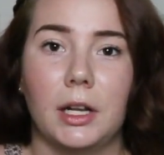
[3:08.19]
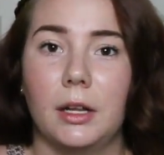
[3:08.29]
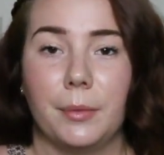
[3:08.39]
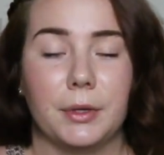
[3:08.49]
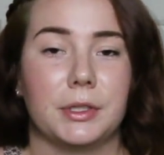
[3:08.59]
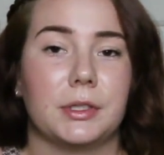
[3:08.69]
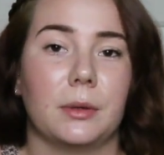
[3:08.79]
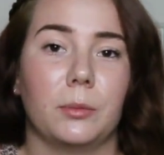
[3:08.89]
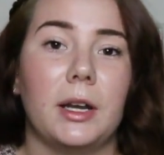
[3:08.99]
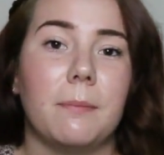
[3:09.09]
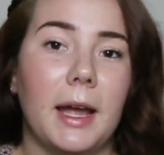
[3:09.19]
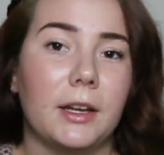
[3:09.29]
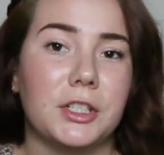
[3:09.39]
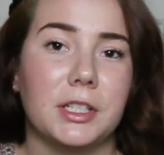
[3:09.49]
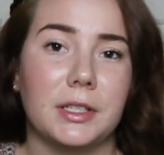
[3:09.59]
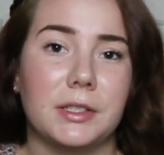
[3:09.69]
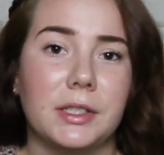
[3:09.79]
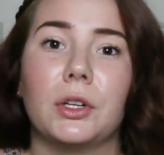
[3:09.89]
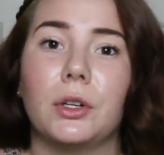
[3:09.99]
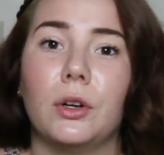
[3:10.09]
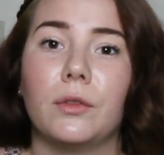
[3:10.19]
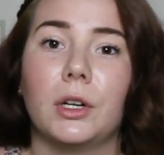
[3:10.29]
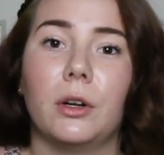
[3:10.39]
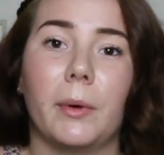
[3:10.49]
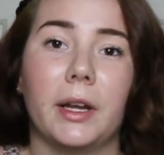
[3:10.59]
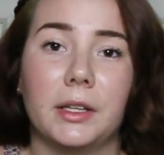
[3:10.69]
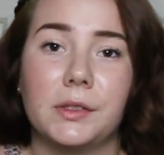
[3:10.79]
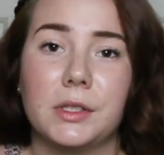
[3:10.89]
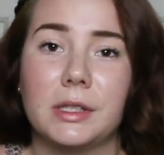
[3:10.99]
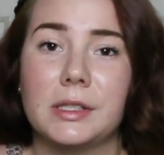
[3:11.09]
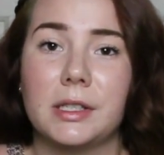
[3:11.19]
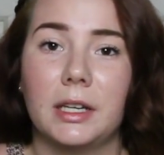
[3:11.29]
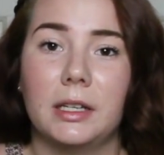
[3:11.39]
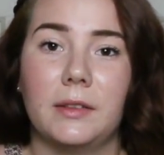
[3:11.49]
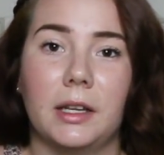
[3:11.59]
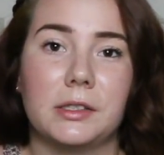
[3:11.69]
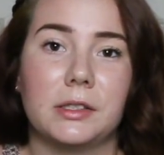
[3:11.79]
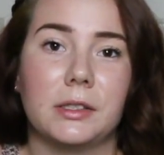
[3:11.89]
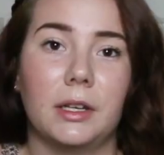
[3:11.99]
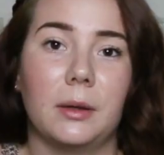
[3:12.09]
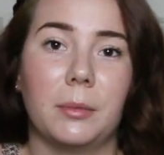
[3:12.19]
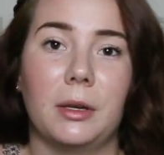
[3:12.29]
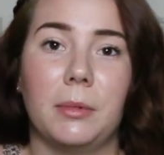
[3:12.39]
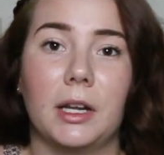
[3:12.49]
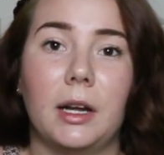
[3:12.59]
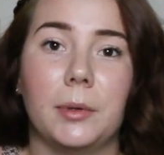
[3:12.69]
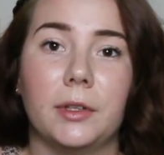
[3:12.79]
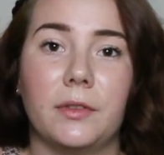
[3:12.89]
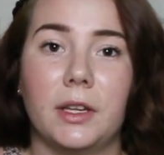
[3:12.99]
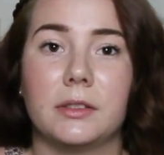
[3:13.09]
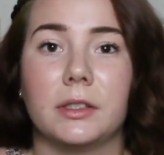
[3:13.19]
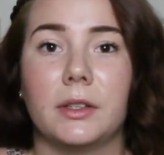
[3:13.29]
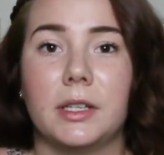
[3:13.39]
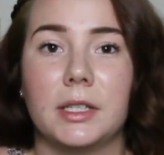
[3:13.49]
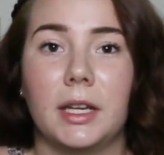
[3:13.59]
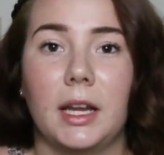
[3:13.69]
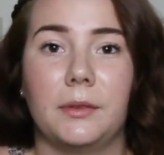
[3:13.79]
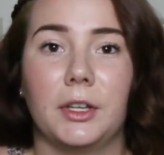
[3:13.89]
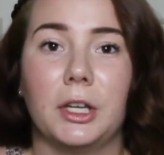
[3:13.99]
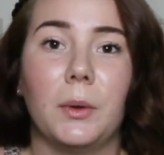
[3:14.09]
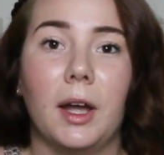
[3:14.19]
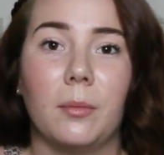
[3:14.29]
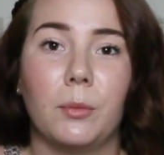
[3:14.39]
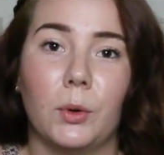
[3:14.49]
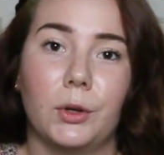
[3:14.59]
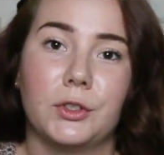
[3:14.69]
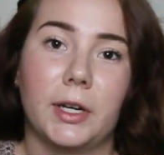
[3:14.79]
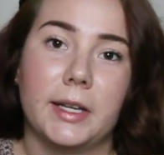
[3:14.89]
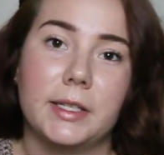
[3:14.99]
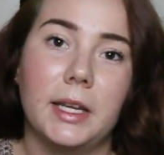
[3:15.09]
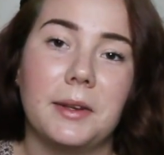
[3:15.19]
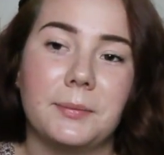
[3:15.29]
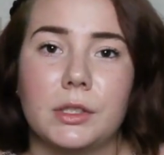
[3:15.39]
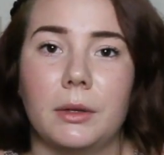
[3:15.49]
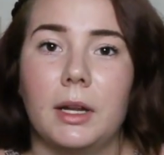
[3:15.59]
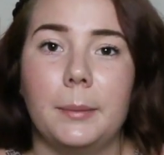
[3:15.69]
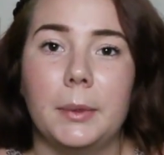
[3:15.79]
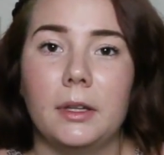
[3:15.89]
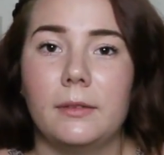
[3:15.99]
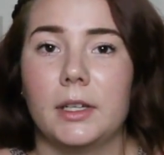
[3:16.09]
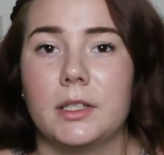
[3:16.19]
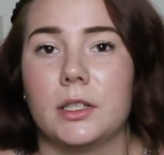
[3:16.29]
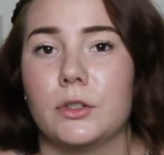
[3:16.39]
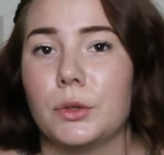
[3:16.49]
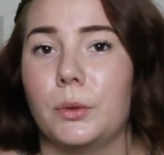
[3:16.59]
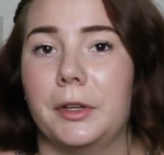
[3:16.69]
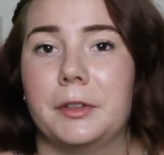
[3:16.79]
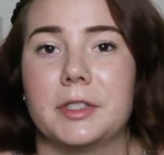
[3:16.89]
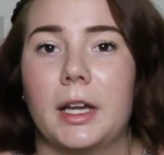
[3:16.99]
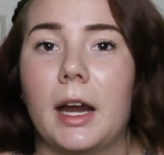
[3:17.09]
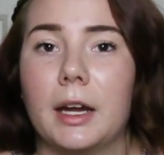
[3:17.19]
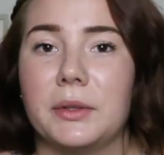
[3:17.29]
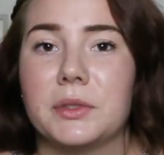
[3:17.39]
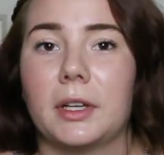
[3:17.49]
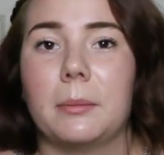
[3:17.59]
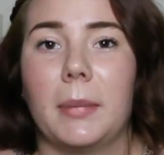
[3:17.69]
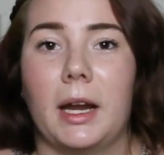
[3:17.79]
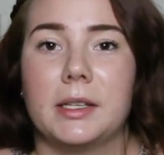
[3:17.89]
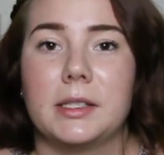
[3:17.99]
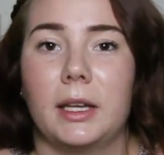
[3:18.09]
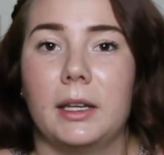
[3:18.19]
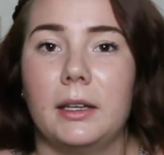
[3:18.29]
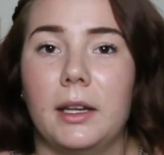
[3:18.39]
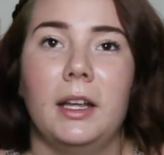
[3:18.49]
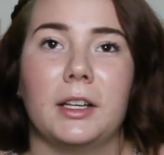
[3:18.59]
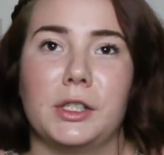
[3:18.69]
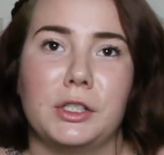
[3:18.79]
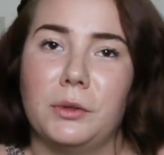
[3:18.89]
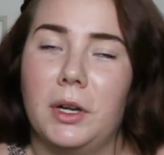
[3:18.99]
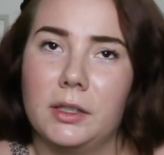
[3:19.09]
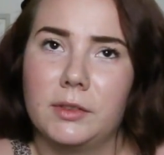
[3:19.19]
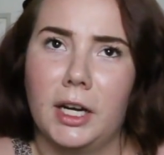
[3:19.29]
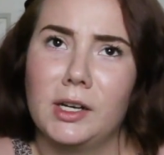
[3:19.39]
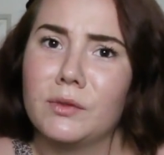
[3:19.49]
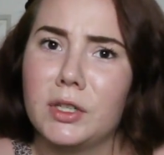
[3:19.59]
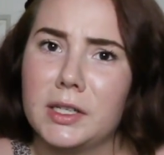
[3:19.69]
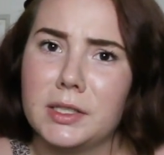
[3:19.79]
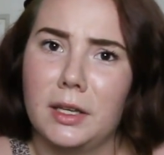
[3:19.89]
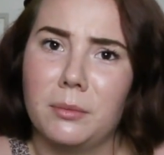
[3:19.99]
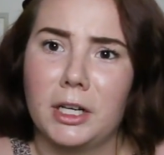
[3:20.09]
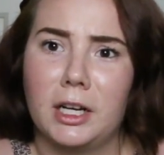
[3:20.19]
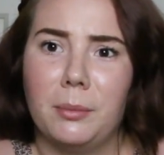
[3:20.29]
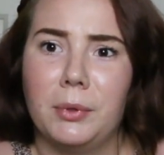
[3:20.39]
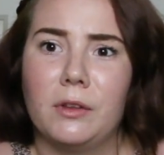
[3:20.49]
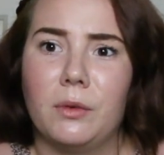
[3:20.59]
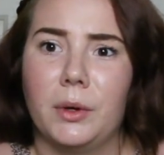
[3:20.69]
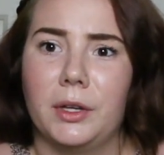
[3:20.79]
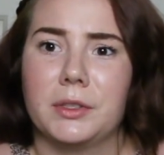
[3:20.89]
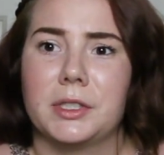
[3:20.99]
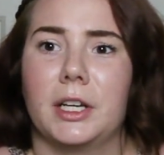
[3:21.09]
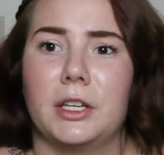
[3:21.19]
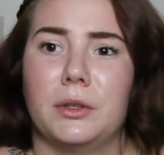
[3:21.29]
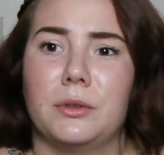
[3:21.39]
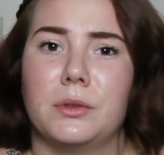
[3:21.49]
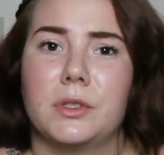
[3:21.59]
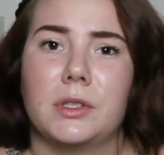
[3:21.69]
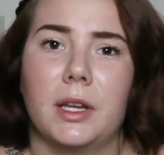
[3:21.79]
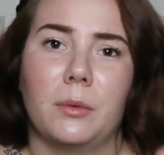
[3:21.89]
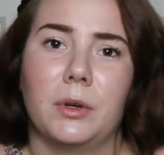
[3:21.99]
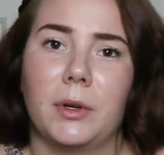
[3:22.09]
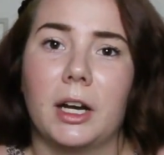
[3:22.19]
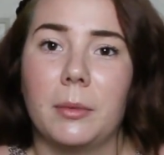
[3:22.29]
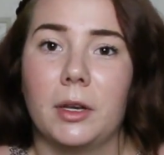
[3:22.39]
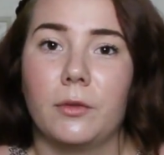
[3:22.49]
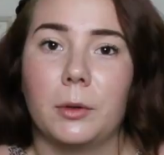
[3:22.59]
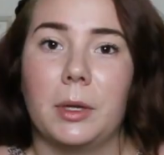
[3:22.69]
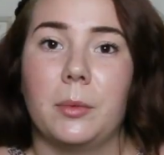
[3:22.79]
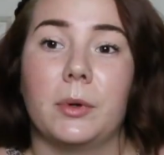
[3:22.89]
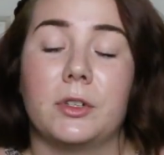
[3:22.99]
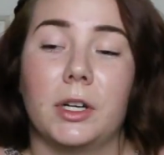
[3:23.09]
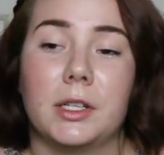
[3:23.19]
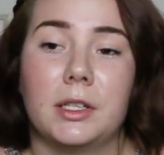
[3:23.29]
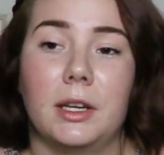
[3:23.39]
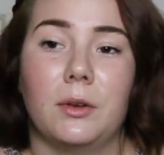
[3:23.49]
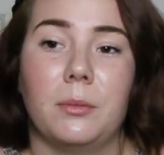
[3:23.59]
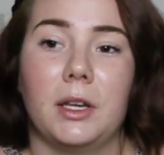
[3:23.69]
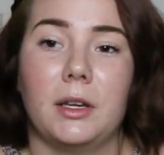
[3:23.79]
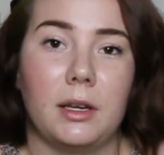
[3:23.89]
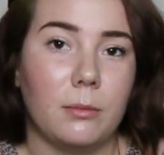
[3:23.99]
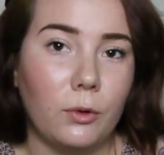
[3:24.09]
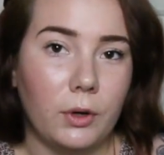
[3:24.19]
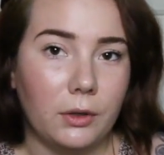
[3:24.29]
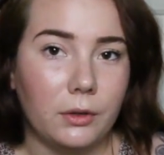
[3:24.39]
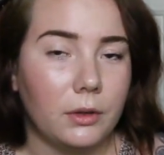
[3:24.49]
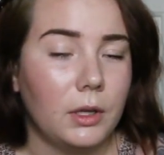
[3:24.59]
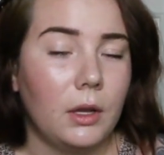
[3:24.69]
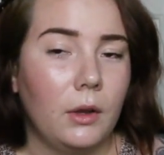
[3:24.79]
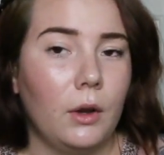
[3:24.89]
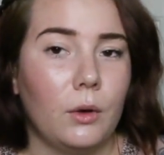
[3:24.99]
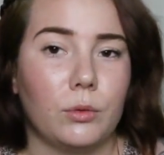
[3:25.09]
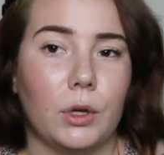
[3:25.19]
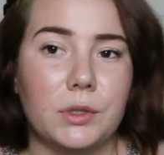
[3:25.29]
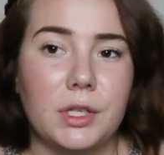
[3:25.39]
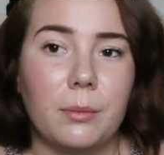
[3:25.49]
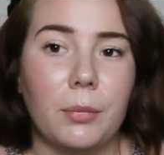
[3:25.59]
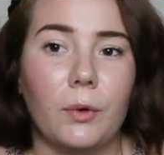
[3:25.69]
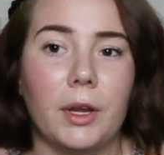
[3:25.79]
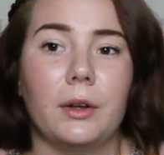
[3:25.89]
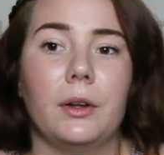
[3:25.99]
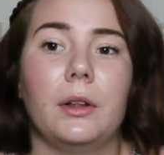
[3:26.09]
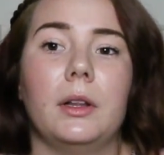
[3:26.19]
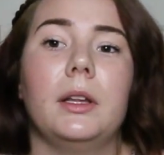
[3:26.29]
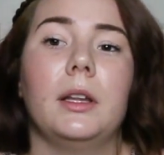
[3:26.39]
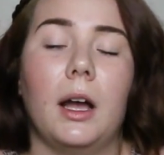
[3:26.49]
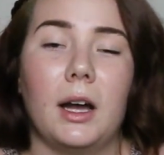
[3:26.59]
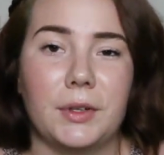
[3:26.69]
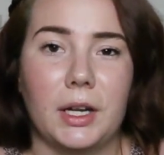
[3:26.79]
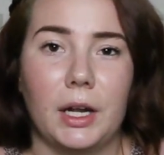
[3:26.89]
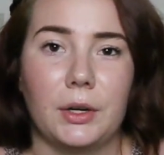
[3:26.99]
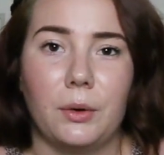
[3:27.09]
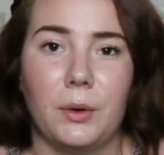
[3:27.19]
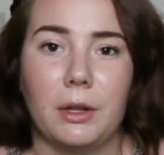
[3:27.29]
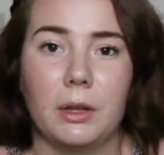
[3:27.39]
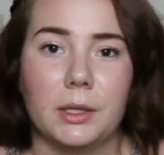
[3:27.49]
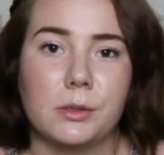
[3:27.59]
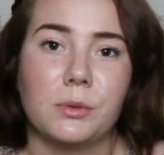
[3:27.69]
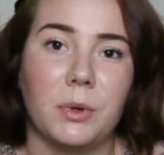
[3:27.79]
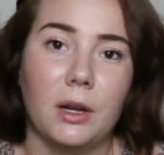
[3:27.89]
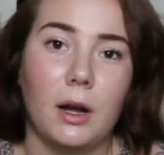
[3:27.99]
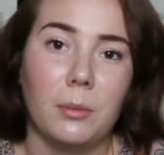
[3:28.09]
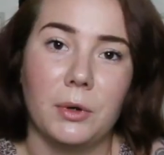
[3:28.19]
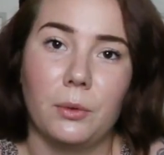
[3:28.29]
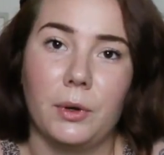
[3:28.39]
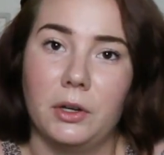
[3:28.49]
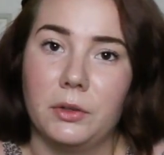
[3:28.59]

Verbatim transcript: Um, there's some red patches, an overall redness to the skin. That's um, going to be a couple of things that will indicate that you have more dry skin. So a couple of essential oils that I use on my skin because I do have kind of dry skin, but a couple of oils that I use and would recommend for people with dry skin would be neem oil, rosehip oil, avocado oil, and sweet almond oil.